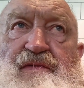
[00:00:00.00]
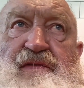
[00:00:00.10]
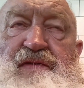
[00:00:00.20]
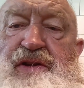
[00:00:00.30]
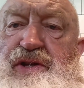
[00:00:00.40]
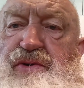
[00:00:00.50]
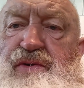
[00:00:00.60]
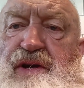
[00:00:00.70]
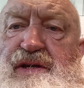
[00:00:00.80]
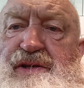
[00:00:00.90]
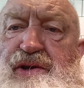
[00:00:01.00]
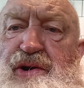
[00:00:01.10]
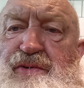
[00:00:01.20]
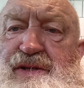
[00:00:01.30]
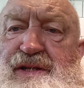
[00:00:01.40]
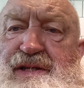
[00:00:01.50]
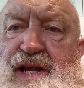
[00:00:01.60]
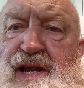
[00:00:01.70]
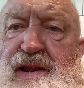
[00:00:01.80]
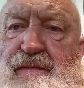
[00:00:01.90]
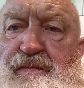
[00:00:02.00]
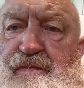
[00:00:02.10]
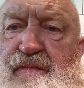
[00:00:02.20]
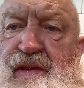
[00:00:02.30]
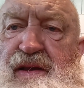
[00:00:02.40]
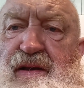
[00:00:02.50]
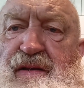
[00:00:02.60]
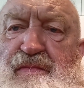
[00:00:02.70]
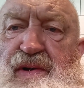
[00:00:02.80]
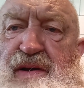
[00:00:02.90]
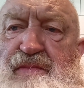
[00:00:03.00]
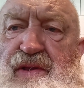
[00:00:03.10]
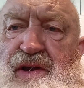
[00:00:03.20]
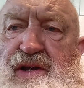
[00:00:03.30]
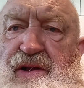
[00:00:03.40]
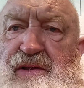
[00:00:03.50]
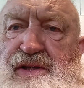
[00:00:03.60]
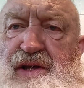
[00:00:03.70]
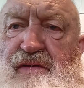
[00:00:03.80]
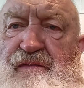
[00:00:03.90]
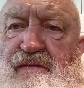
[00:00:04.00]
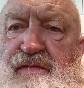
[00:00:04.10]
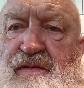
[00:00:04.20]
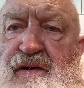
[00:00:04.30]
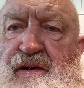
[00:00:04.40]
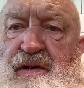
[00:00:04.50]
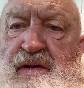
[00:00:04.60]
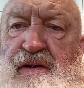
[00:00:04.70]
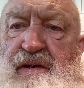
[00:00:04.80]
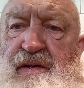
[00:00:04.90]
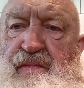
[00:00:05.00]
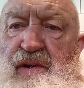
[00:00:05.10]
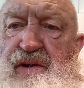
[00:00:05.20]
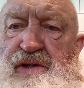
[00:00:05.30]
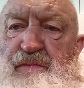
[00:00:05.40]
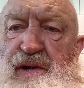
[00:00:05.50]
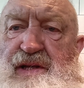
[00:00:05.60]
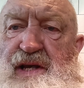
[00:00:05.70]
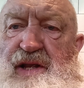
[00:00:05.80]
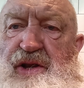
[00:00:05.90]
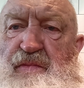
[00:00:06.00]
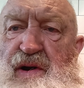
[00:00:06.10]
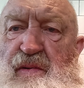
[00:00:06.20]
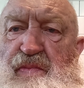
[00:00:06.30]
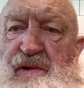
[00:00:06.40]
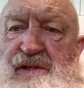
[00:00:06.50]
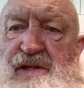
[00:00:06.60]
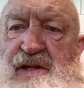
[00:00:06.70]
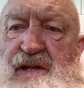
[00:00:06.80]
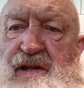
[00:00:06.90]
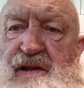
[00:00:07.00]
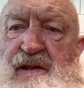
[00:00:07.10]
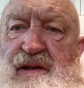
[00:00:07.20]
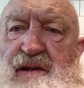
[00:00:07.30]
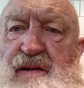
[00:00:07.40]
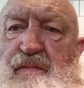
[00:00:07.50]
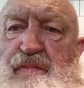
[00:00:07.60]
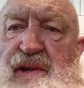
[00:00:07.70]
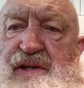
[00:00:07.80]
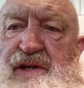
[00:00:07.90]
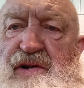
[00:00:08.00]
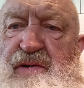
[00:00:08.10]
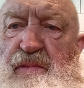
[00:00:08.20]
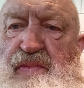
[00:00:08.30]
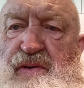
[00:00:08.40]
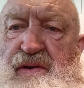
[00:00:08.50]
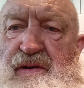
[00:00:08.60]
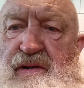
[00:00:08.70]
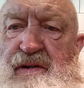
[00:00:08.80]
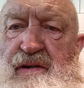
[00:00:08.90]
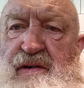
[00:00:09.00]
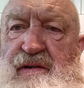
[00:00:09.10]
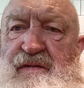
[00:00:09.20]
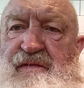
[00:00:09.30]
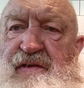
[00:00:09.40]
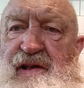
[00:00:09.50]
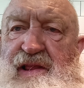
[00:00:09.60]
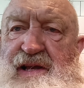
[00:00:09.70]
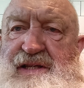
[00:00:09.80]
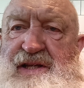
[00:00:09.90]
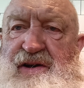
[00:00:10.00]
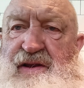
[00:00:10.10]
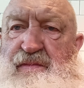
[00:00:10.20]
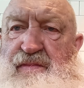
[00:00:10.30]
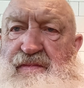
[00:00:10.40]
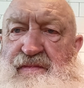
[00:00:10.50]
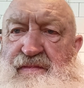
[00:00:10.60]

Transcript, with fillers: 52 years ago today, my mother killed herself because my dad had come out of prison and beat her up for the last time.